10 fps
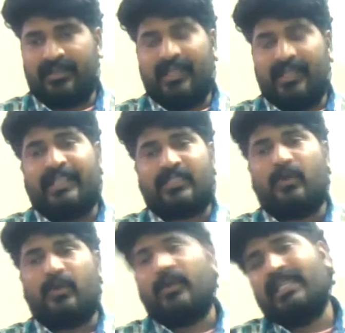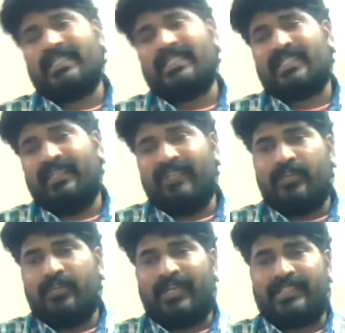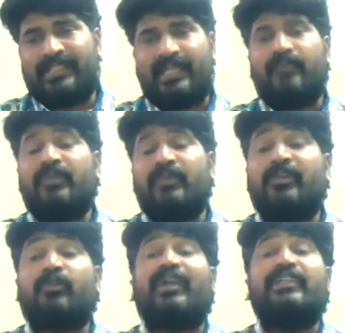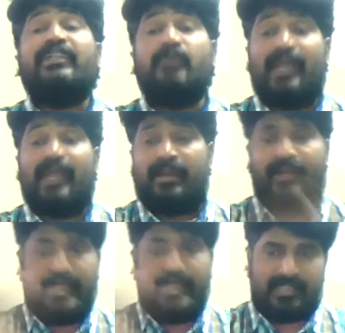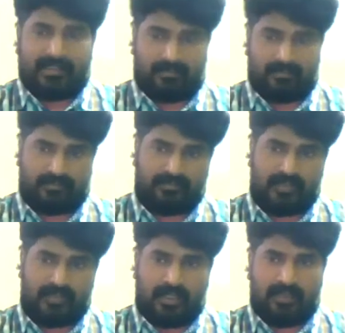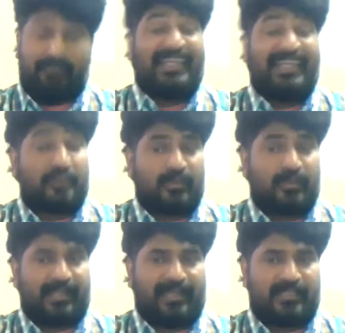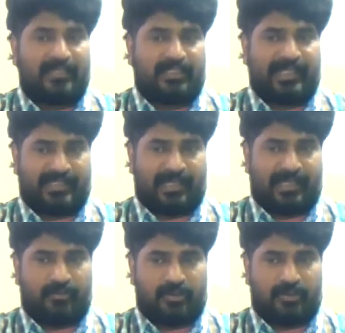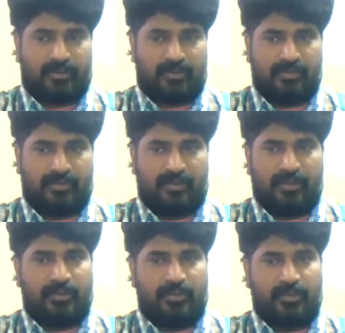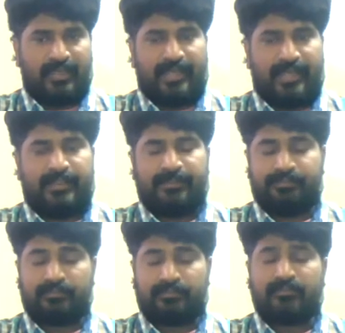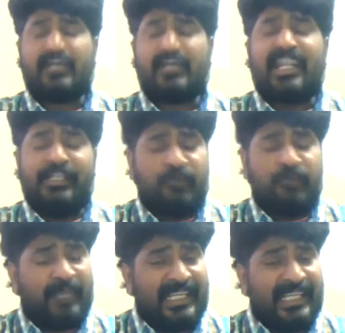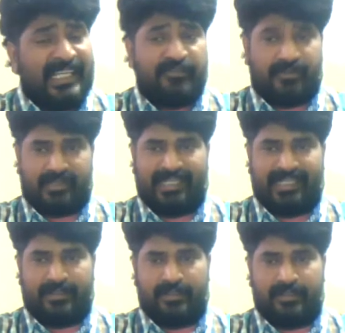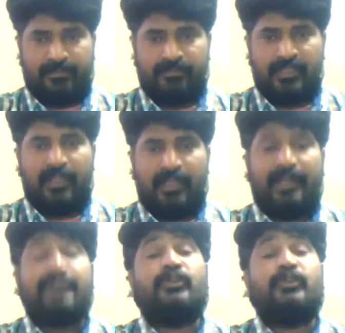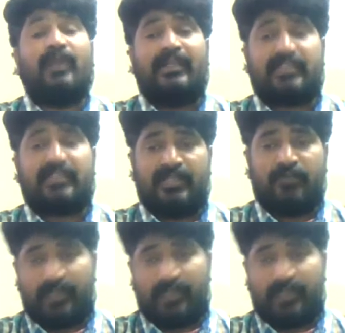It's not only just giving you an example, but try to analyze them based on the realistic examples, so that it would be easy for the reader and to understand what you are